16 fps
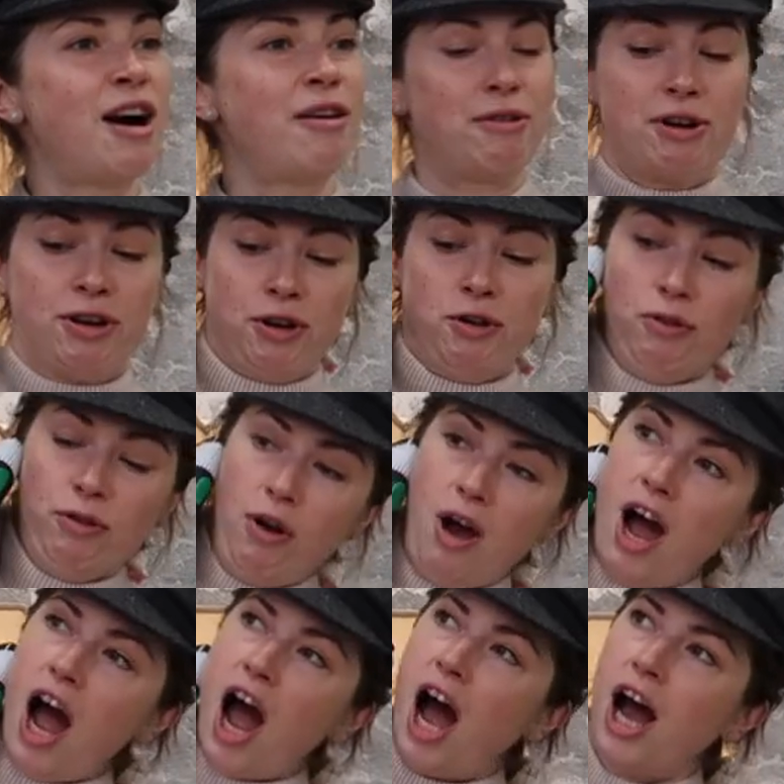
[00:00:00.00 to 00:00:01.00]
our new,
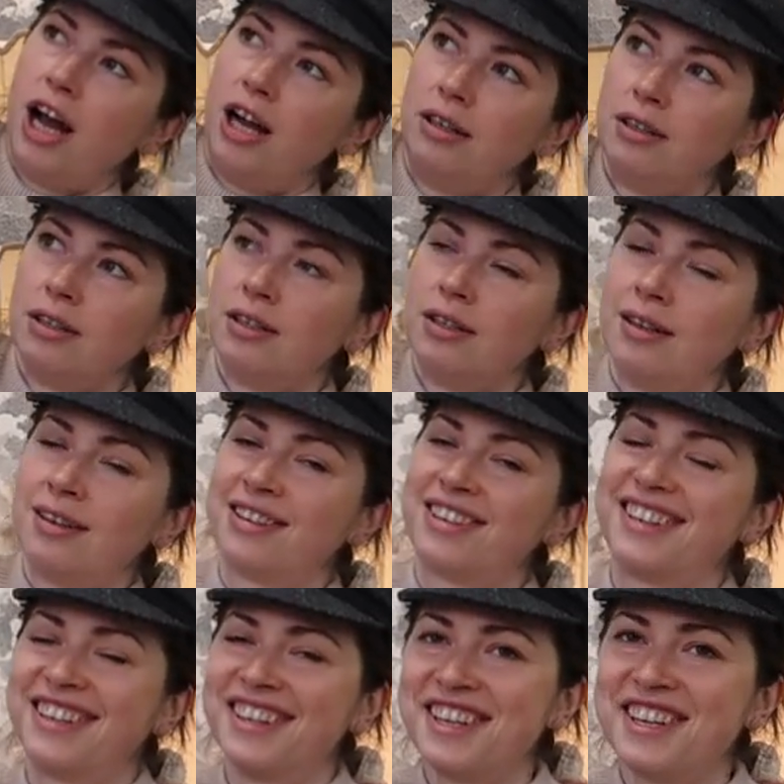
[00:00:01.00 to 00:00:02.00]
whoa!
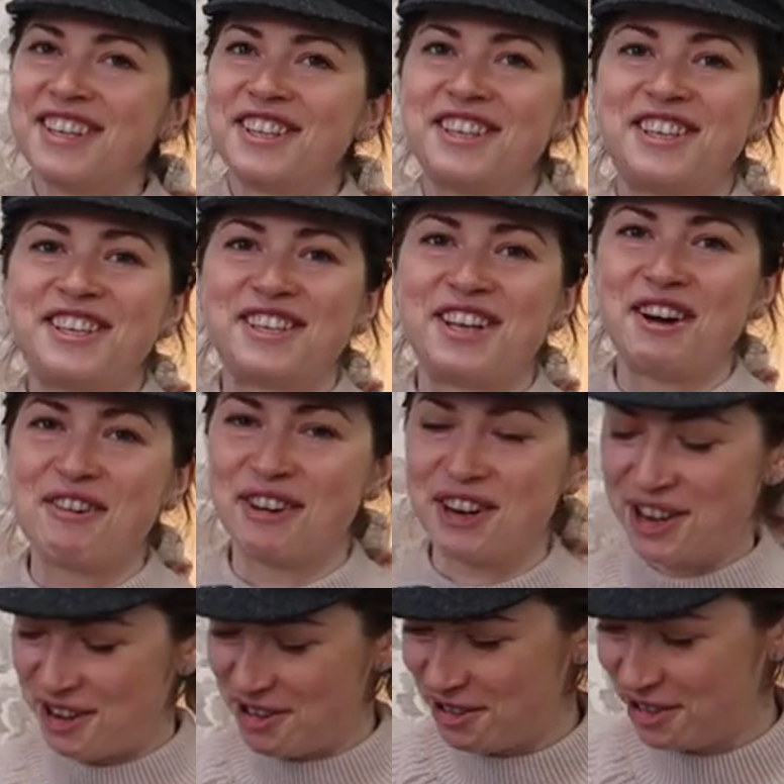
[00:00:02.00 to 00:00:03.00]
This is our
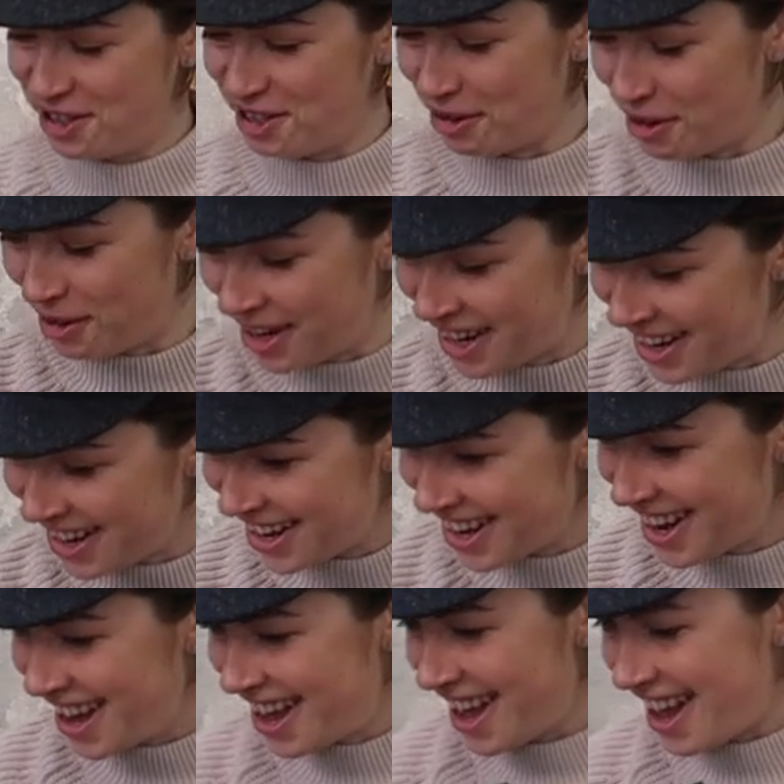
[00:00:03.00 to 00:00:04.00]
new toy.
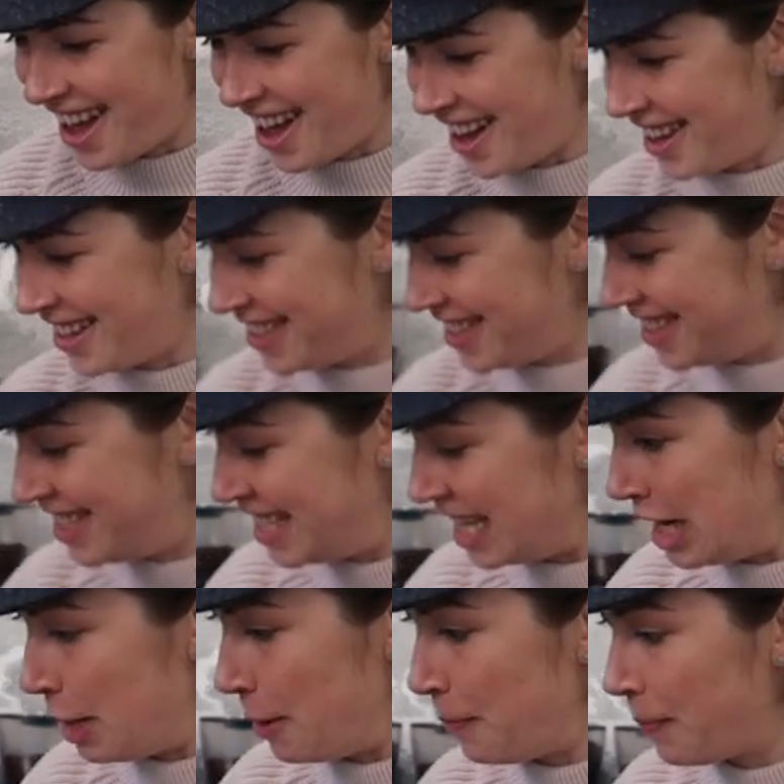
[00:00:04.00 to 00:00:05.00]
And
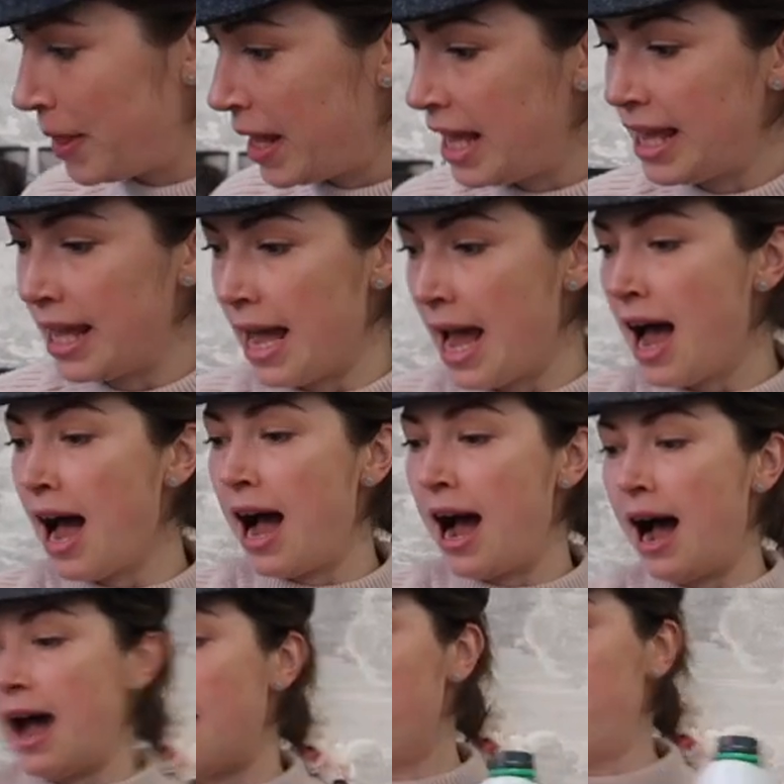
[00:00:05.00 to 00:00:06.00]

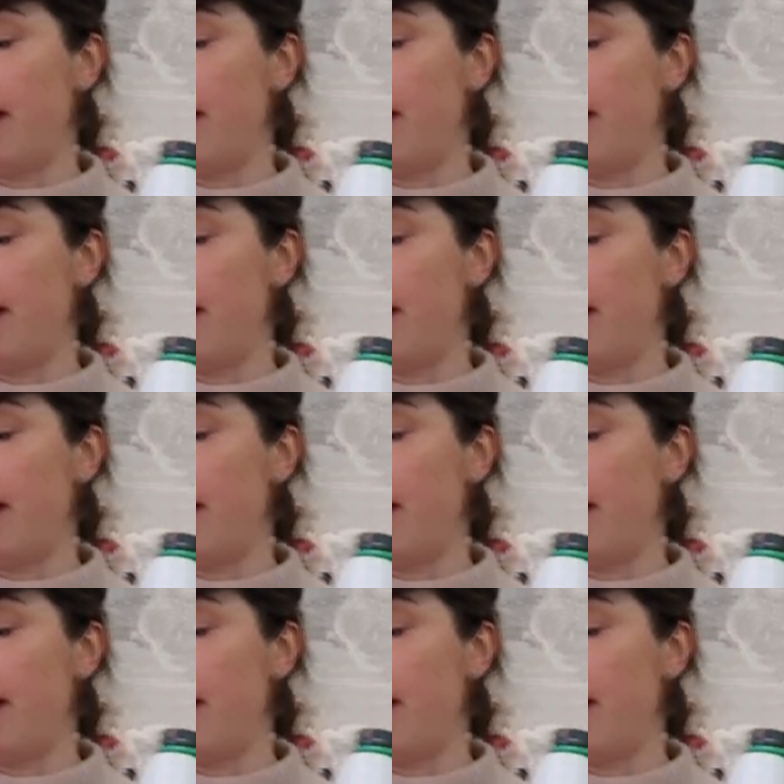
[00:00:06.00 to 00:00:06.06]
yeah, I